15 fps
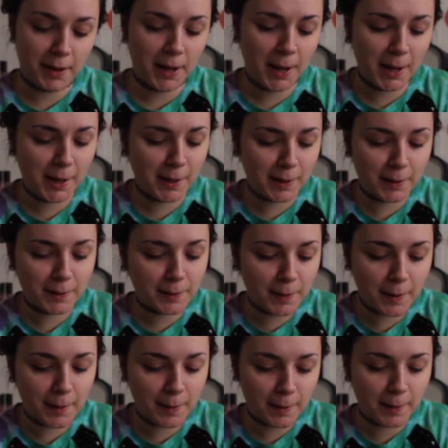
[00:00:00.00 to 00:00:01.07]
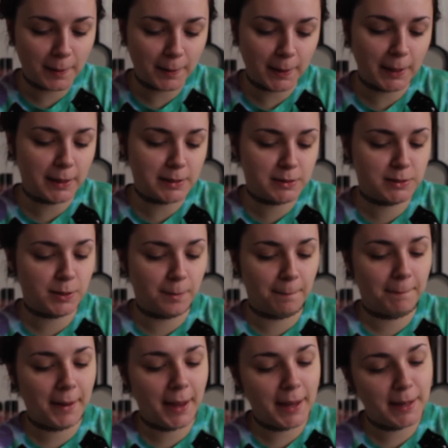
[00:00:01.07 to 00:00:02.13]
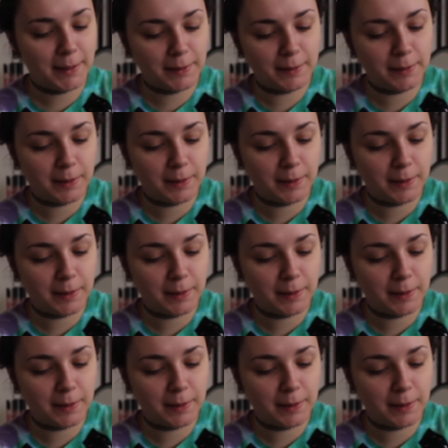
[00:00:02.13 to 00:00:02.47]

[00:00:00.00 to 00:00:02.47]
hand like it's some paint.